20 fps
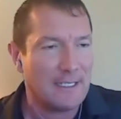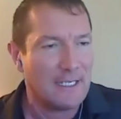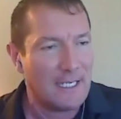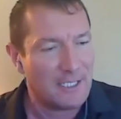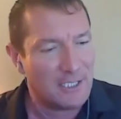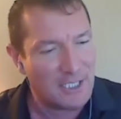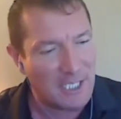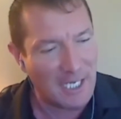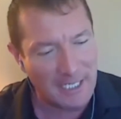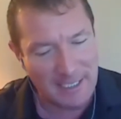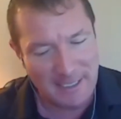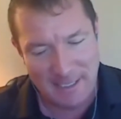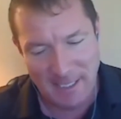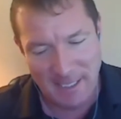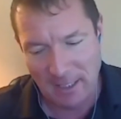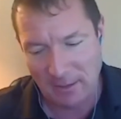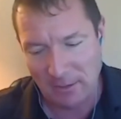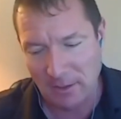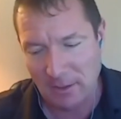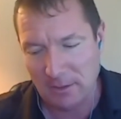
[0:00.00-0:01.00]
And Shecky's
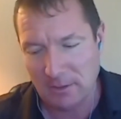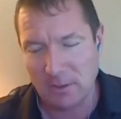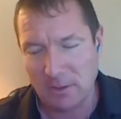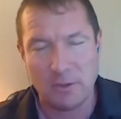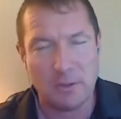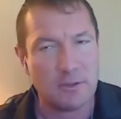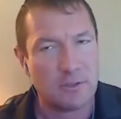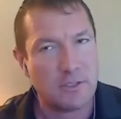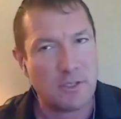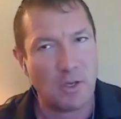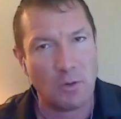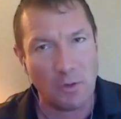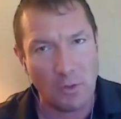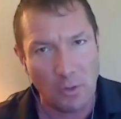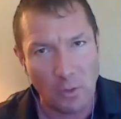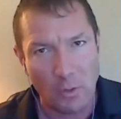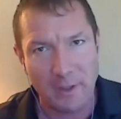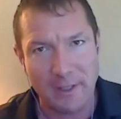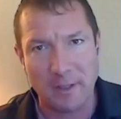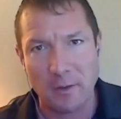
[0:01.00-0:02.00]
like, look, dude, you're so
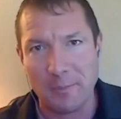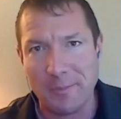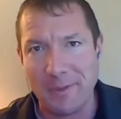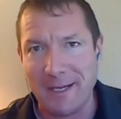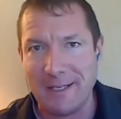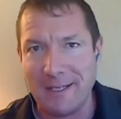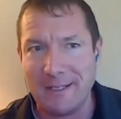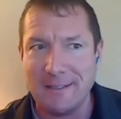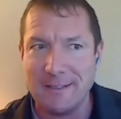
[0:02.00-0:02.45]
loyal, but